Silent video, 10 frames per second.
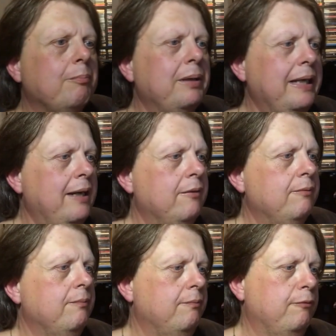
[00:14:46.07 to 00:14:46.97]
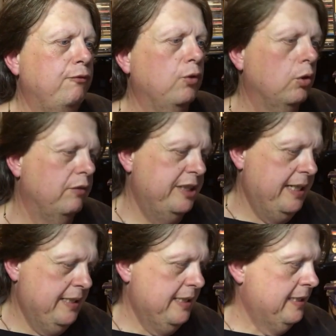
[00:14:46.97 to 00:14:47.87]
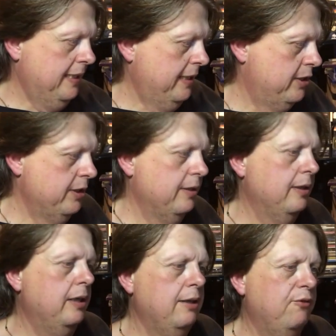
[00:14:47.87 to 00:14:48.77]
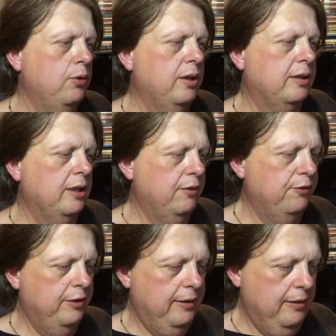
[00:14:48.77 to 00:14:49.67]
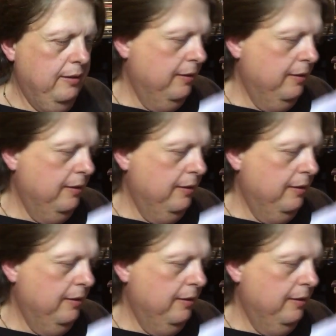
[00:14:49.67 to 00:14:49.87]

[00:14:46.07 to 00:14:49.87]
But yeah, for the Genesis collection, I thought I'd go for it.